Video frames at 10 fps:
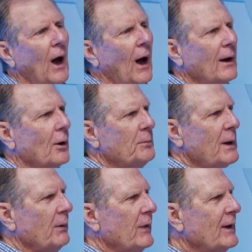you know,
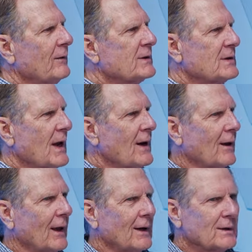people think of a
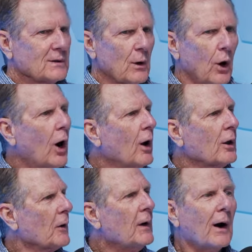sale as all
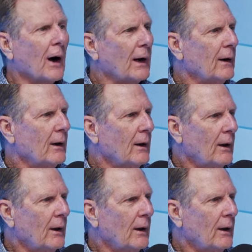or none.